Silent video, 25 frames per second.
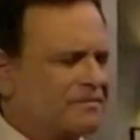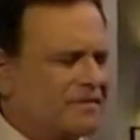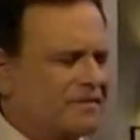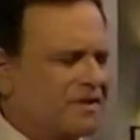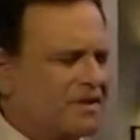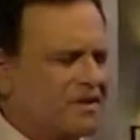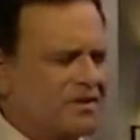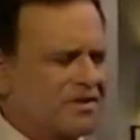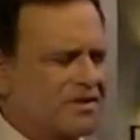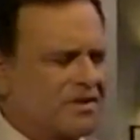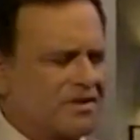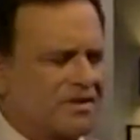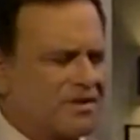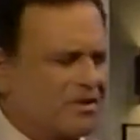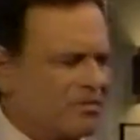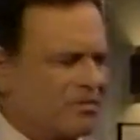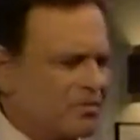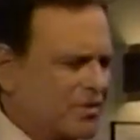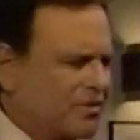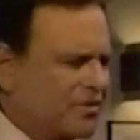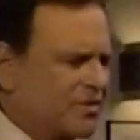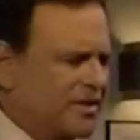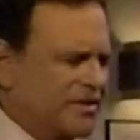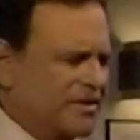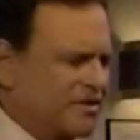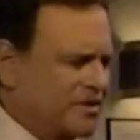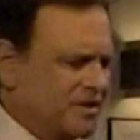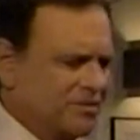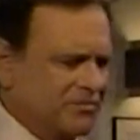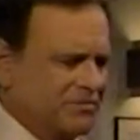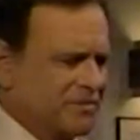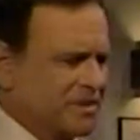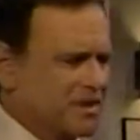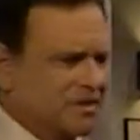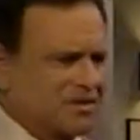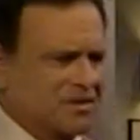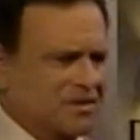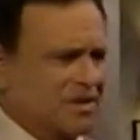This is some crazy
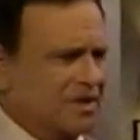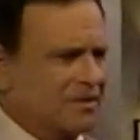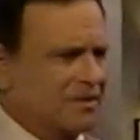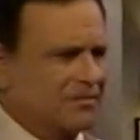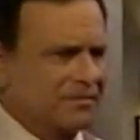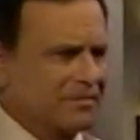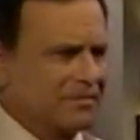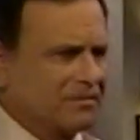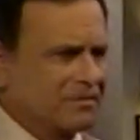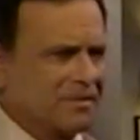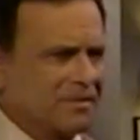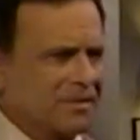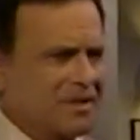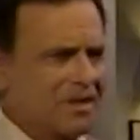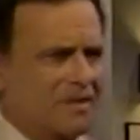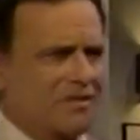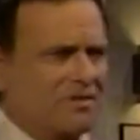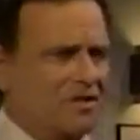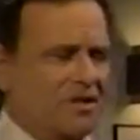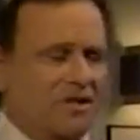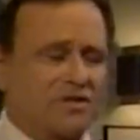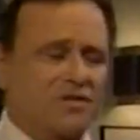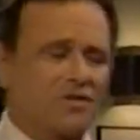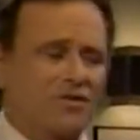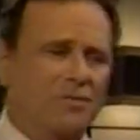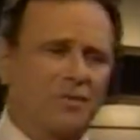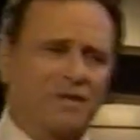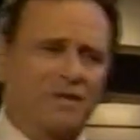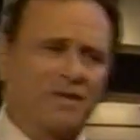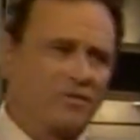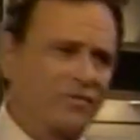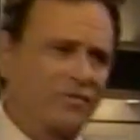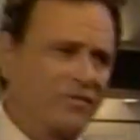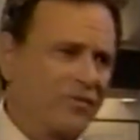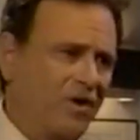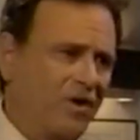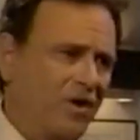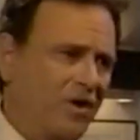mix-up. That's It's nobody's
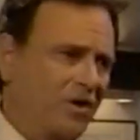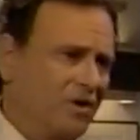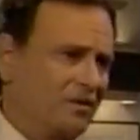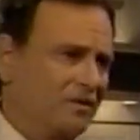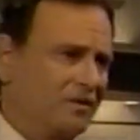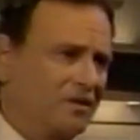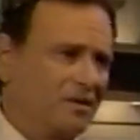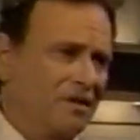fault.